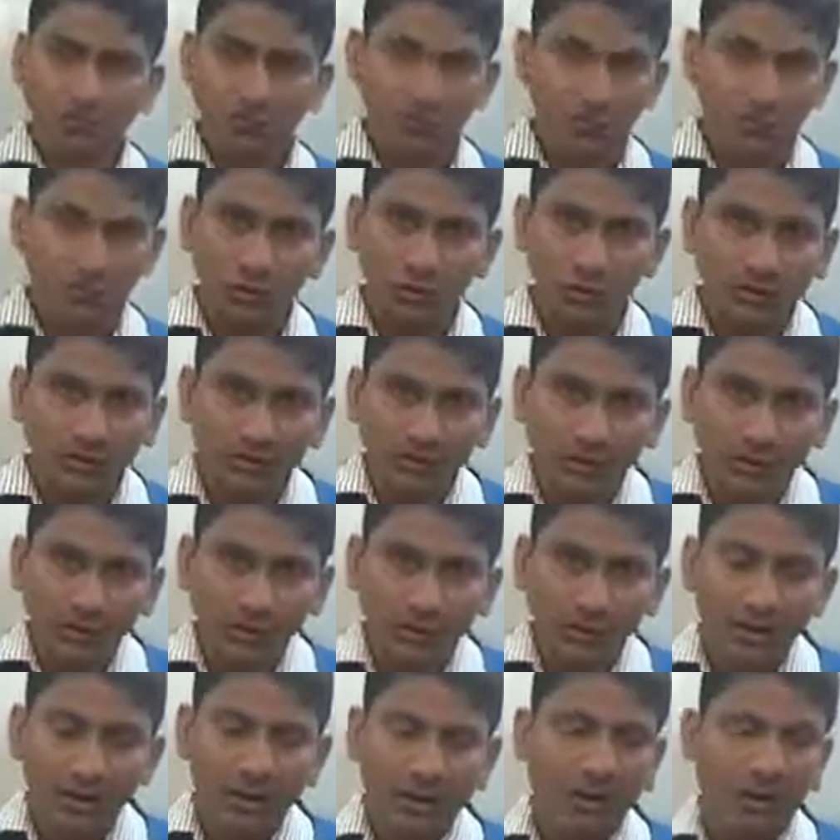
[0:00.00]
No
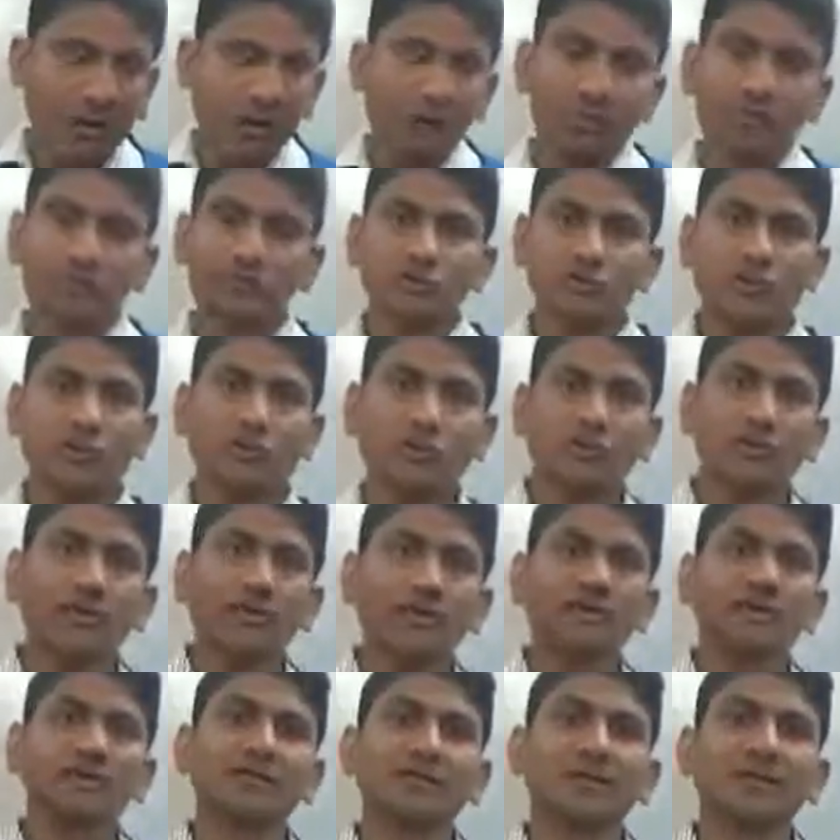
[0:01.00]
matter how much
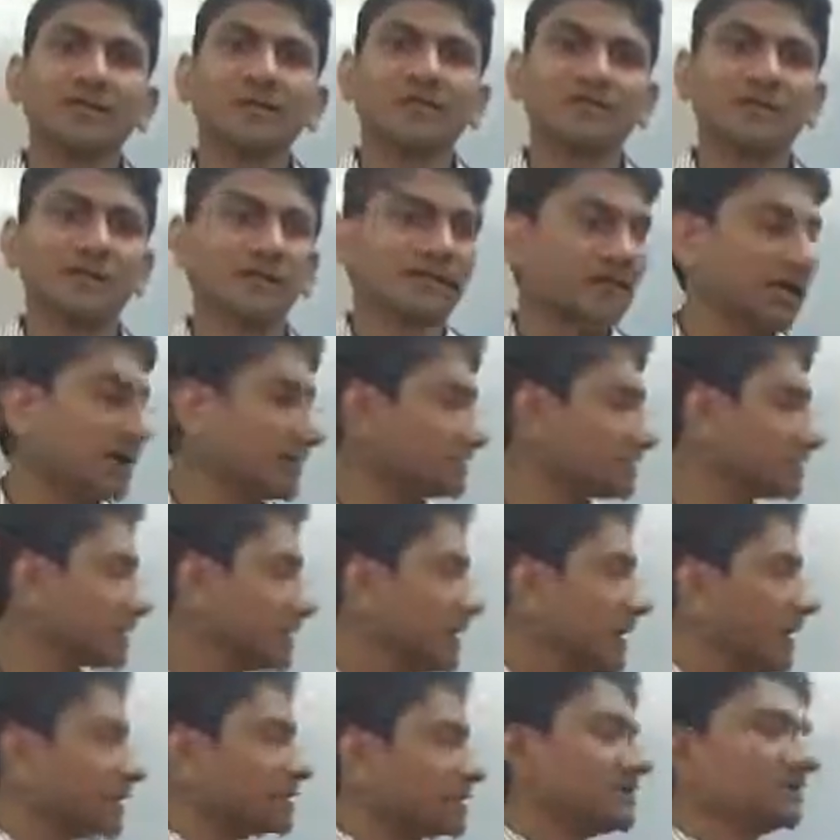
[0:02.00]
complicated the question comes,
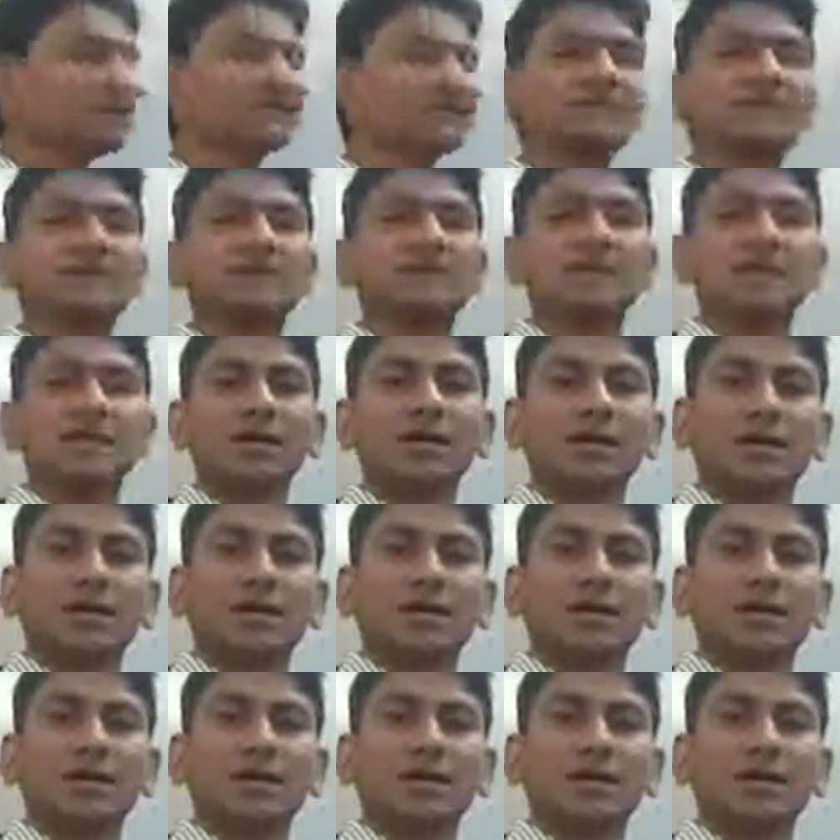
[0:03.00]
just